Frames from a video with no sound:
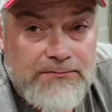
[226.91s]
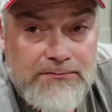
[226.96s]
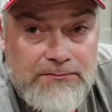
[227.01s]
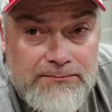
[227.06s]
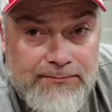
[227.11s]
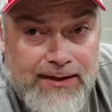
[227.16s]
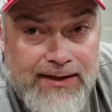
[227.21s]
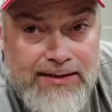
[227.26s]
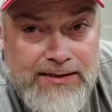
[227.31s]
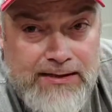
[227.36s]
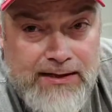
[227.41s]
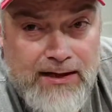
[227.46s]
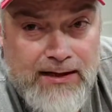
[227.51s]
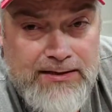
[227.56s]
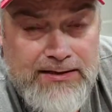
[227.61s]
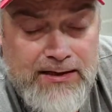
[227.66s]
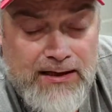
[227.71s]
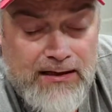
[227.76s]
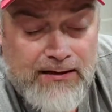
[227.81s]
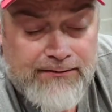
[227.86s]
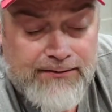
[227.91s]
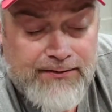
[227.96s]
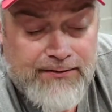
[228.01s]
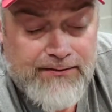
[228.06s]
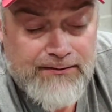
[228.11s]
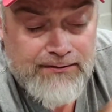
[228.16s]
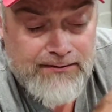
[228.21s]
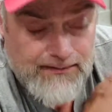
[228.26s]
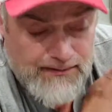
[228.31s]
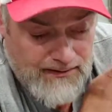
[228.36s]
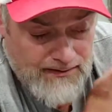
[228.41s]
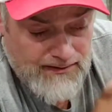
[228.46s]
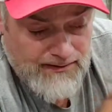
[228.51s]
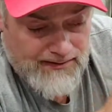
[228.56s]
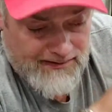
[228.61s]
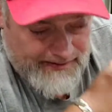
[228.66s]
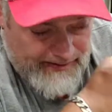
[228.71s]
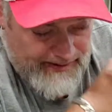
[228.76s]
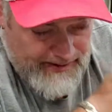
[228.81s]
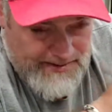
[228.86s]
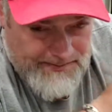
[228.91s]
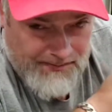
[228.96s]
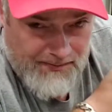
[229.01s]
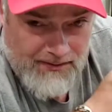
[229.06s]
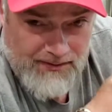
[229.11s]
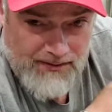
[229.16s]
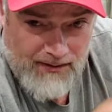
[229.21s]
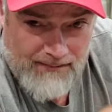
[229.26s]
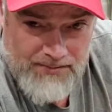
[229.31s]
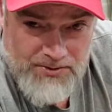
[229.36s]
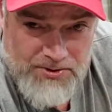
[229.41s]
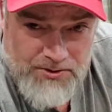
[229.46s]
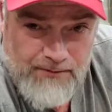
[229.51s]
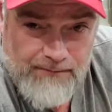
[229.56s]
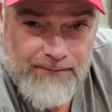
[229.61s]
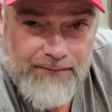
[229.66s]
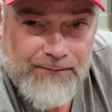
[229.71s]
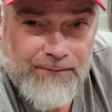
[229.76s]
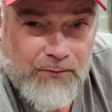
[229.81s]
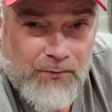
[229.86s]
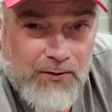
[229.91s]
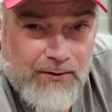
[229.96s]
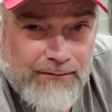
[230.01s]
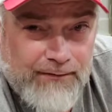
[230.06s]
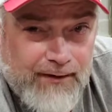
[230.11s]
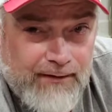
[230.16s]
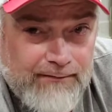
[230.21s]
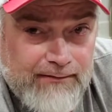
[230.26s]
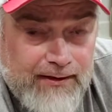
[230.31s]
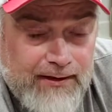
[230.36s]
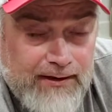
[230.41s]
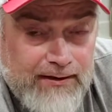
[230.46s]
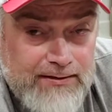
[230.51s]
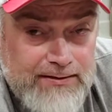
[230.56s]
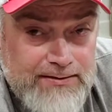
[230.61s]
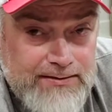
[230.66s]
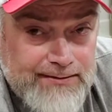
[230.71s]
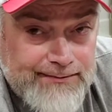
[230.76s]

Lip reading: made steaks out of it. This one I'm shooting for 45 days.